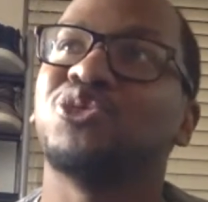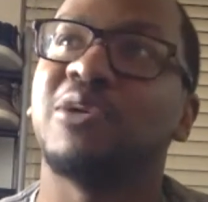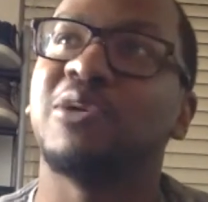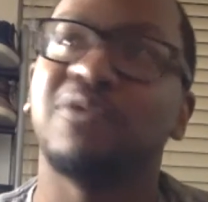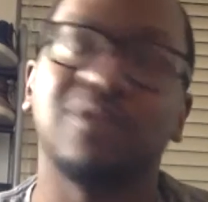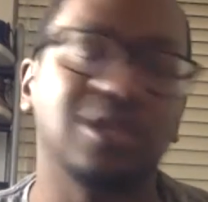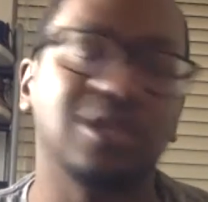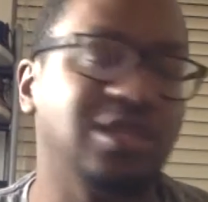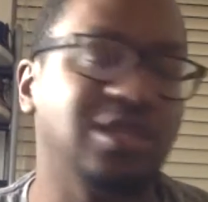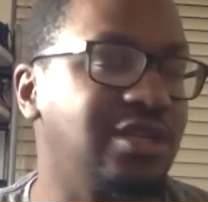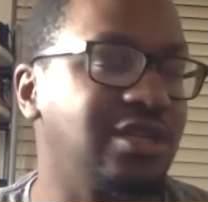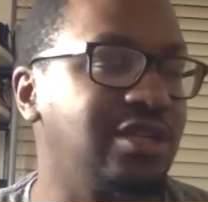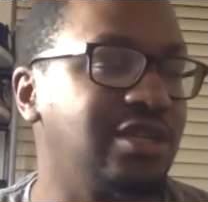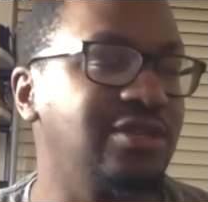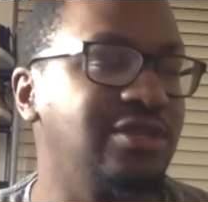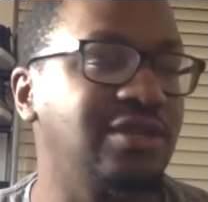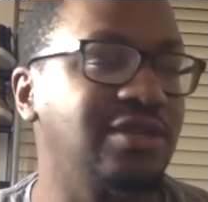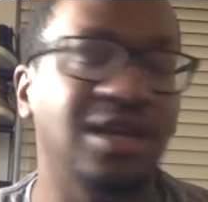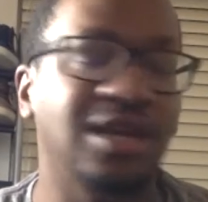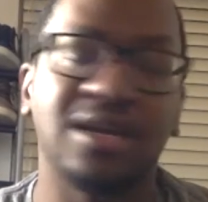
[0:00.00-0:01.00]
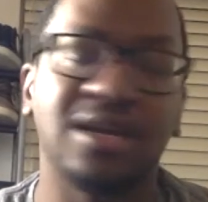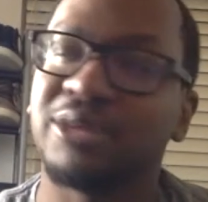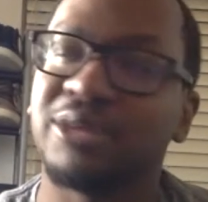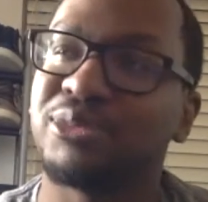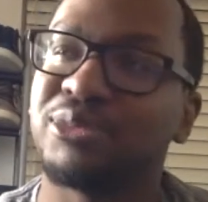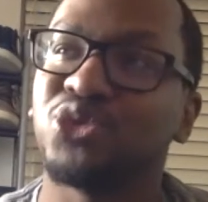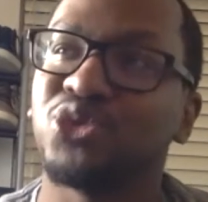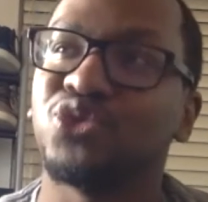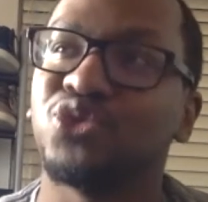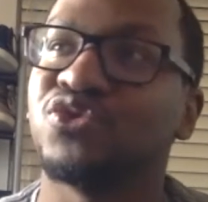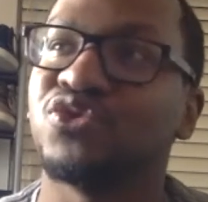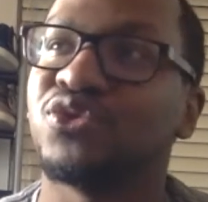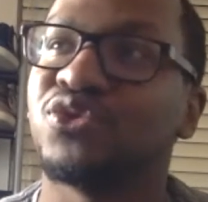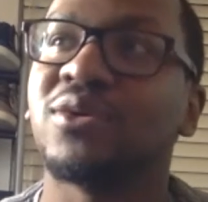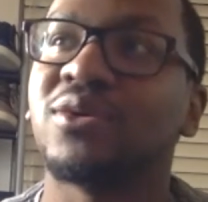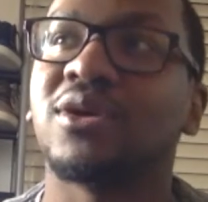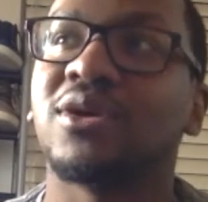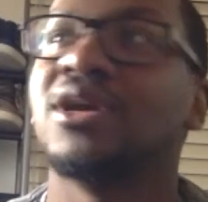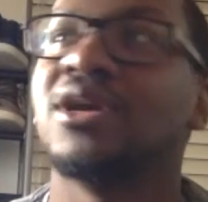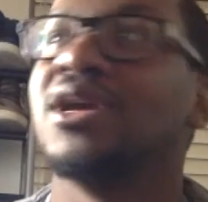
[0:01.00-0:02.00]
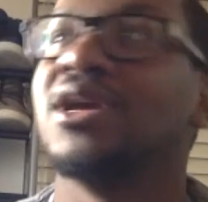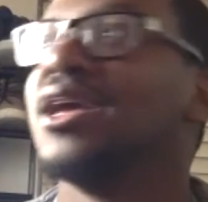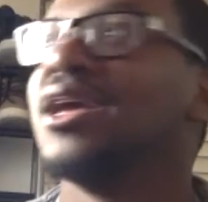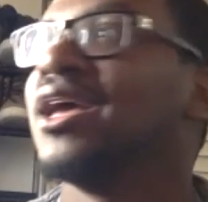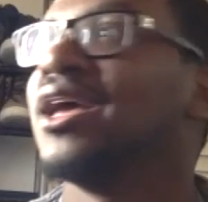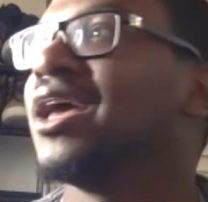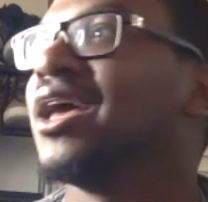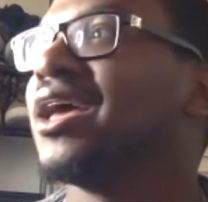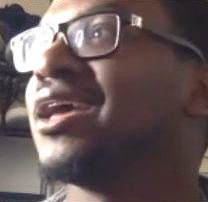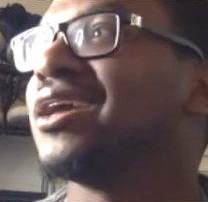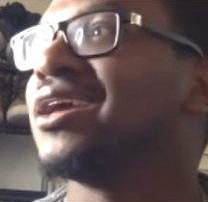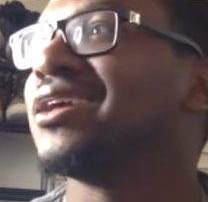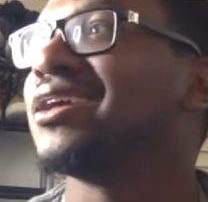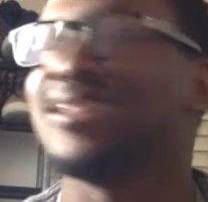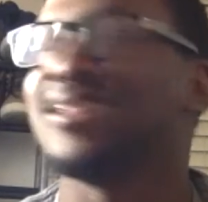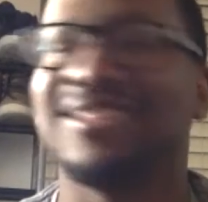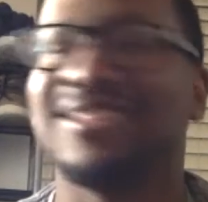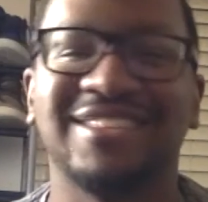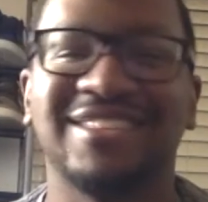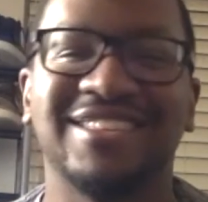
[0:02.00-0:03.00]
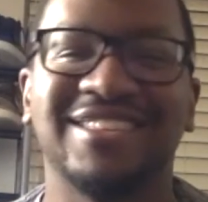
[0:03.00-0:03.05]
people for shit that you can't get approved for. And